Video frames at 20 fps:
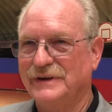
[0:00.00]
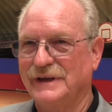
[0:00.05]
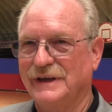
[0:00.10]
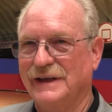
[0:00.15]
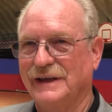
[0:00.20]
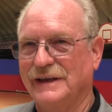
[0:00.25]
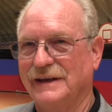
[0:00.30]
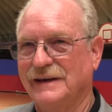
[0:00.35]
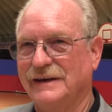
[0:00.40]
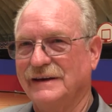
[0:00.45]

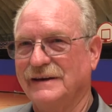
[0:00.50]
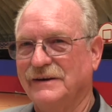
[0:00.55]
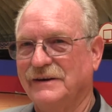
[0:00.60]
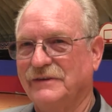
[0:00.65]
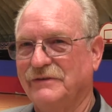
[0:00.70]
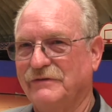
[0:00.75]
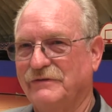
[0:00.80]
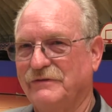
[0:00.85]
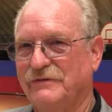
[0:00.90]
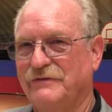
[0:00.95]
And
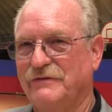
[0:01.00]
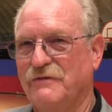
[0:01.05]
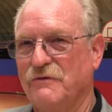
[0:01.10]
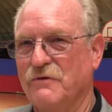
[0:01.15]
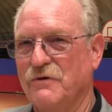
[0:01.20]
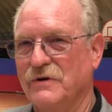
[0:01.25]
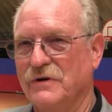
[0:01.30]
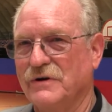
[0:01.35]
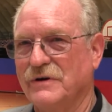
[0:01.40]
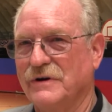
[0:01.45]

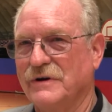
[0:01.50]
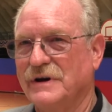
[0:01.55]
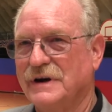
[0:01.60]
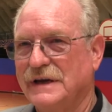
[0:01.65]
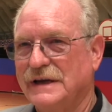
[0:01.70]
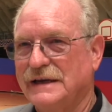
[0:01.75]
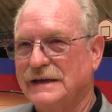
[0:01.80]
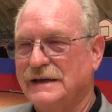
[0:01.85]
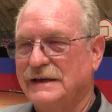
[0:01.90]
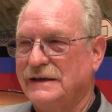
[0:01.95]
for
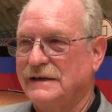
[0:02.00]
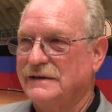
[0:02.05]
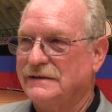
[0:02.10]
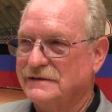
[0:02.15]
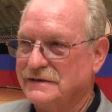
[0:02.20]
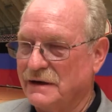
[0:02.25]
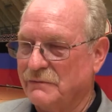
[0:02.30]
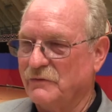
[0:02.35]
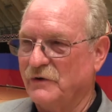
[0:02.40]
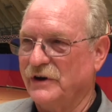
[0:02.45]

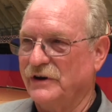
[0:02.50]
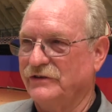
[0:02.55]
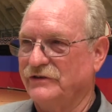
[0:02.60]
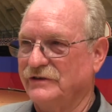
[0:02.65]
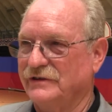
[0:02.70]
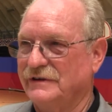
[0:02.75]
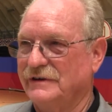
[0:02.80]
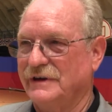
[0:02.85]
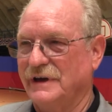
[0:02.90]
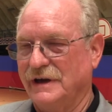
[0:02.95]
some
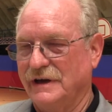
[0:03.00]
reason,